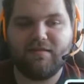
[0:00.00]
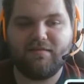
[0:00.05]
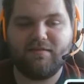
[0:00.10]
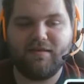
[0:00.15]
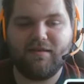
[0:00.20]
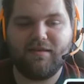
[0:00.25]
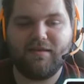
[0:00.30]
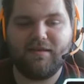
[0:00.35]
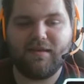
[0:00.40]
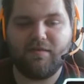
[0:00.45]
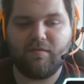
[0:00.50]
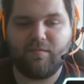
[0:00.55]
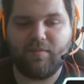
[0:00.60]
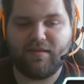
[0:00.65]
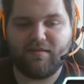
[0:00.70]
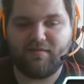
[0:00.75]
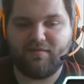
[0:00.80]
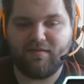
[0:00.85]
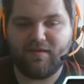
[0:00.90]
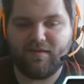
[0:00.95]
another
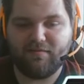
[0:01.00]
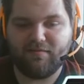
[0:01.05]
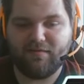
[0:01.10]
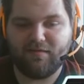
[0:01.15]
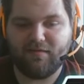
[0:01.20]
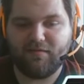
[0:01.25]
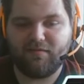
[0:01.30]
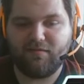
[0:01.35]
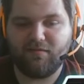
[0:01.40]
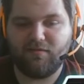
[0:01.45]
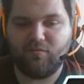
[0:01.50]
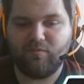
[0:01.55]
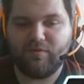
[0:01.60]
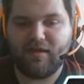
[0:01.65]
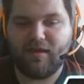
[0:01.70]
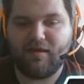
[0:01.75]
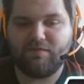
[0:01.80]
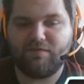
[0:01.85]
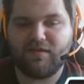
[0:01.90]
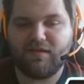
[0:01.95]
bet sizing. So we
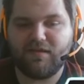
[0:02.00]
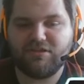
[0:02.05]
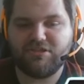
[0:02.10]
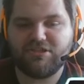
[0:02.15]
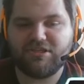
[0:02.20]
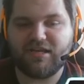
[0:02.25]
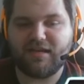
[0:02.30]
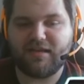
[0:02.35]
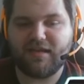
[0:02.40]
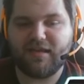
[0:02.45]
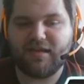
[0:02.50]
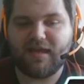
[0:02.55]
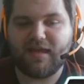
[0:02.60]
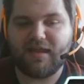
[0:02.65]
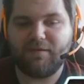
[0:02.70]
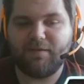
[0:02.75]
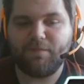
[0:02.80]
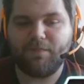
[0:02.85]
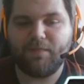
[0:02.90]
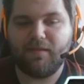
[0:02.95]
have that check
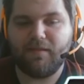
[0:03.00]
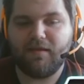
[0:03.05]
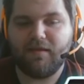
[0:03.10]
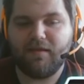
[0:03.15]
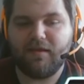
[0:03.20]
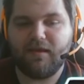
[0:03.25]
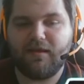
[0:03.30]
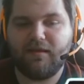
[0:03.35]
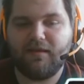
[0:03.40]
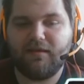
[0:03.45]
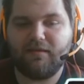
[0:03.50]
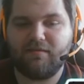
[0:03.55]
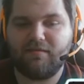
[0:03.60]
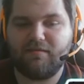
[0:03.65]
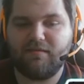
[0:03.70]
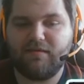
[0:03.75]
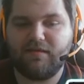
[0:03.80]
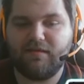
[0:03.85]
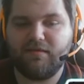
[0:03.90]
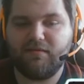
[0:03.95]
again, and let's
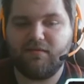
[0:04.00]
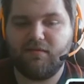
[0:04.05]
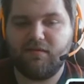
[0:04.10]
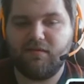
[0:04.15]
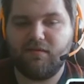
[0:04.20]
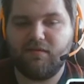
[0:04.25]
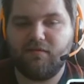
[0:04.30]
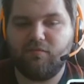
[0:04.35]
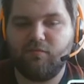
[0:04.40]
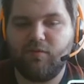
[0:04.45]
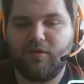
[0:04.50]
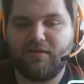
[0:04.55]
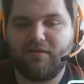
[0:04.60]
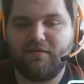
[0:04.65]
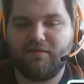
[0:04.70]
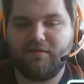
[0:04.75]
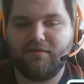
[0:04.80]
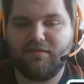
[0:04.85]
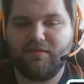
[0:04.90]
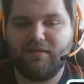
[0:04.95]
see what
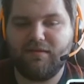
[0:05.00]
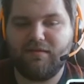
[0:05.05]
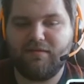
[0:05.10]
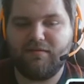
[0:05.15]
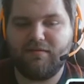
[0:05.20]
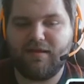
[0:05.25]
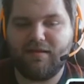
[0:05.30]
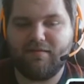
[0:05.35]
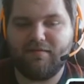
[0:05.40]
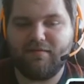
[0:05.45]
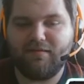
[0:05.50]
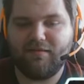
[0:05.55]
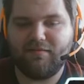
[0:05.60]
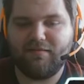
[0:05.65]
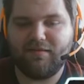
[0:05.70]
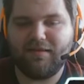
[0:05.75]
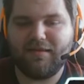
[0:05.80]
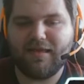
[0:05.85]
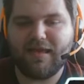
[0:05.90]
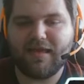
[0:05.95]
his sizing is.
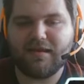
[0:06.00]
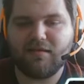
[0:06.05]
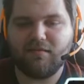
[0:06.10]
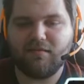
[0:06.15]
Again,